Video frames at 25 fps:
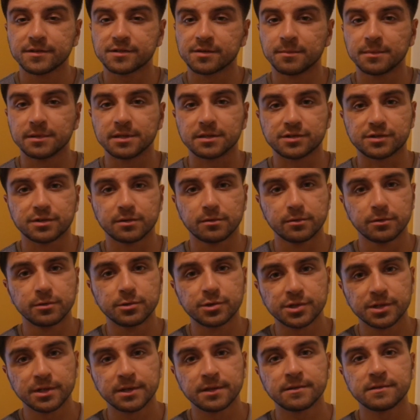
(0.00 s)
some of the
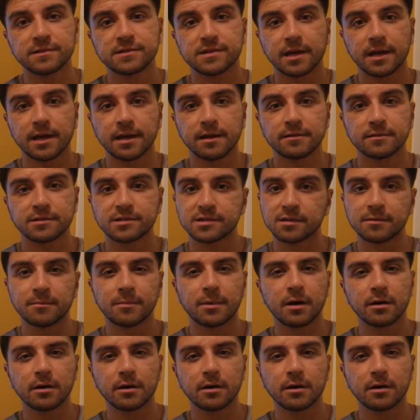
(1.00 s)
solutions, and some